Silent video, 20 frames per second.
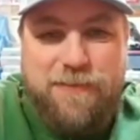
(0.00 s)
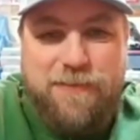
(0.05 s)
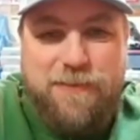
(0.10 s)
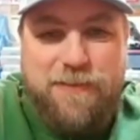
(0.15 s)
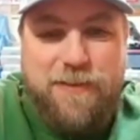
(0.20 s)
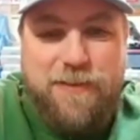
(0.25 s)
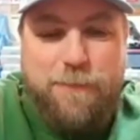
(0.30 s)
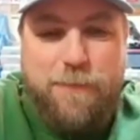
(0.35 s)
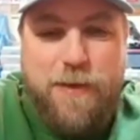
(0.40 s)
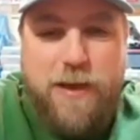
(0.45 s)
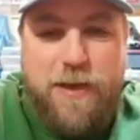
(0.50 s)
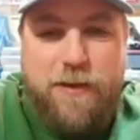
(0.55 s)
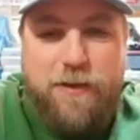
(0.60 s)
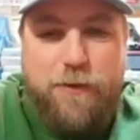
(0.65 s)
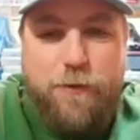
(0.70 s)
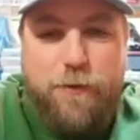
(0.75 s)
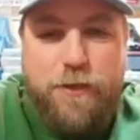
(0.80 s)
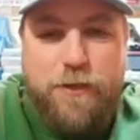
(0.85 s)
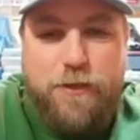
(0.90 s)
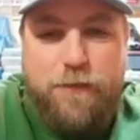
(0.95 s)
And Matt
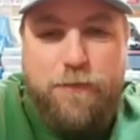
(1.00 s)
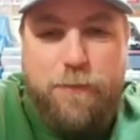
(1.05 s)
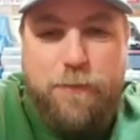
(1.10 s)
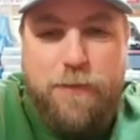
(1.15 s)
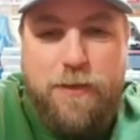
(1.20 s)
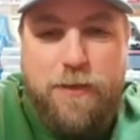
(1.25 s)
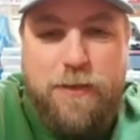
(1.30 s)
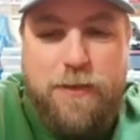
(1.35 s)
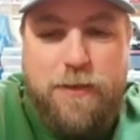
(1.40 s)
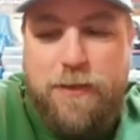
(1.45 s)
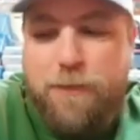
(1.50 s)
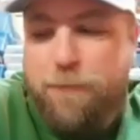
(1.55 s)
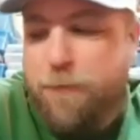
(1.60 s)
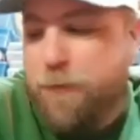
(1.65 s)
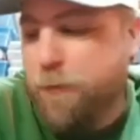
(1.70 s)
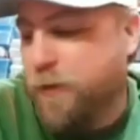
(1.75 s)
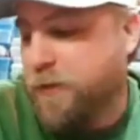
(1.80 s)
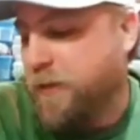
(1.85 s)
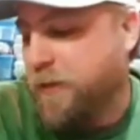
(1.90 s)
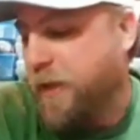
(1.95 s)
Deutsch from the
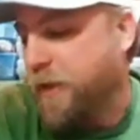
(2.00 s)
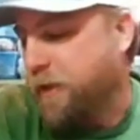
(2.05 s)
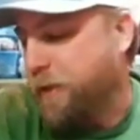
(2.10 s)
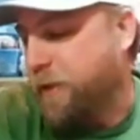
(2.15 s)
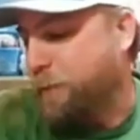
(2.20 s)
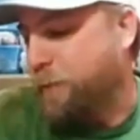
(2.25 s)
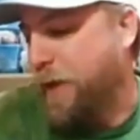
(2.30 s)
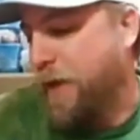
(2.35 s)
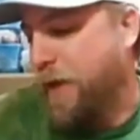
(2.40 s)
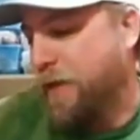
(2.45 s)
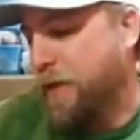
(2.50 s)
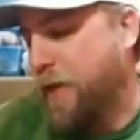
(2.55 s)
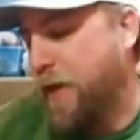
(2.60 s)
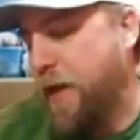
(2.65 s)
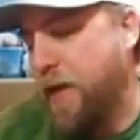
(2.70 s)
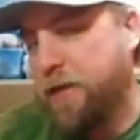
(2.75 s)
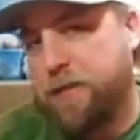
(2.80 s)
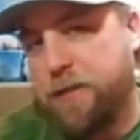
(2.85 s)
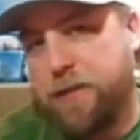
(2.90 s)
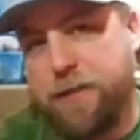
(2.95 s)
Midwest Angler
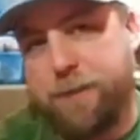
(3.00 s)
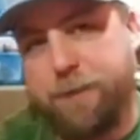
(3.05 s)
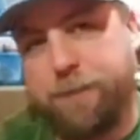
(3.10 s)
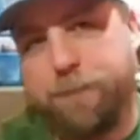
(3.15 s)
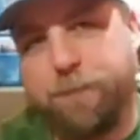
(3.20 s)
Podcast.